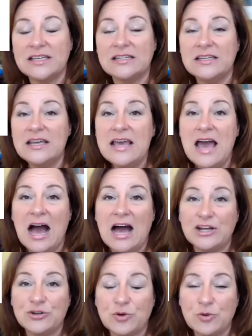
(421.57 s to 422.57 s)
it
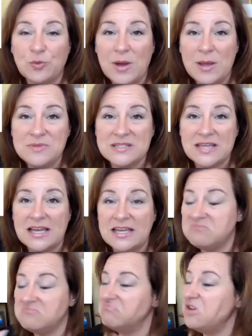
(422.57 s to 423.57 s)
on your own
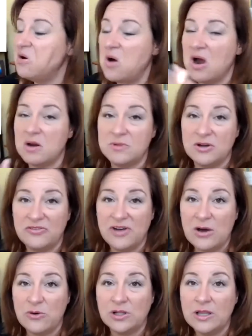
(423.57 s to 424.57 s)
website, no harm, no
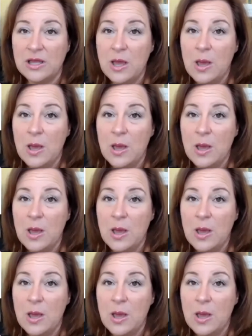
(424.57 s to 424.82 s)
foul.